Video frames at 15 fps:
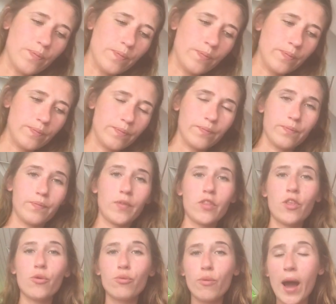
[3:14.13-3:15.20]

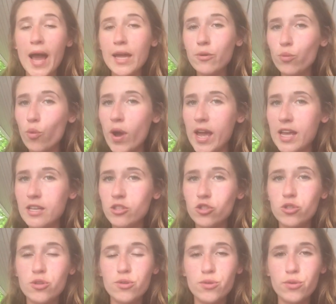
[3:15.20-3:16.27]
The right way
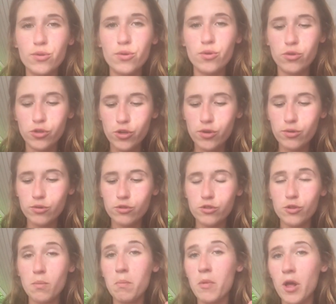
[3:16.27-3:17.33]
to
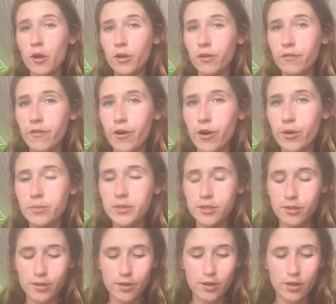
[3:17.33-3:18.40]
use modal
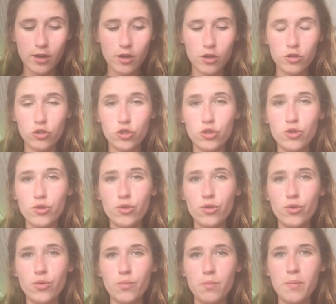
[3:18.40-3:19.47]
verbs
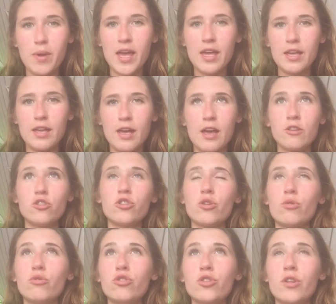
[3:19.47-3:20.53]
to make a
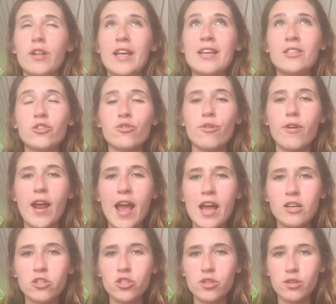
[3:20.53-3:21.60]
social
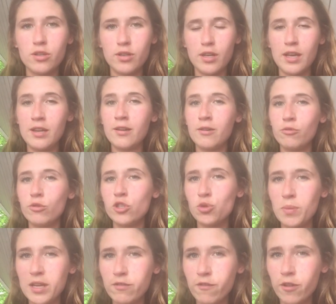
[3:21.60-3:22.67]
interaction in a
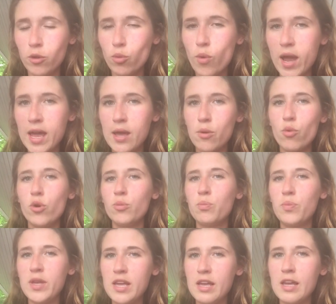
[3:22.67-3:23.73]
respectful way would
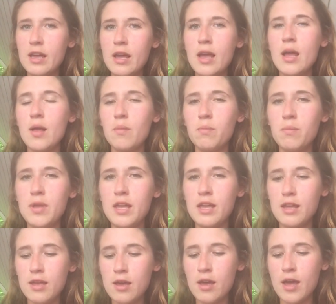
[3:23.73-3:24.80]
be
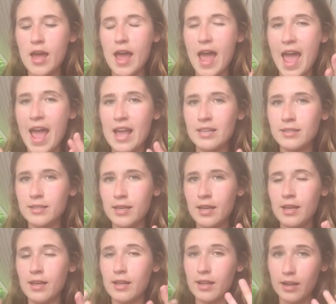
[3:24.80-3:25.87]
me
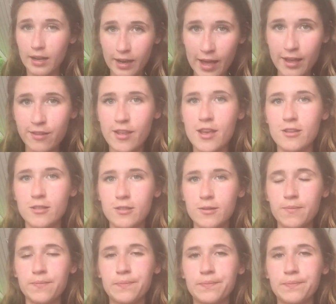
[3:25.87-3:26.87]
asking like this.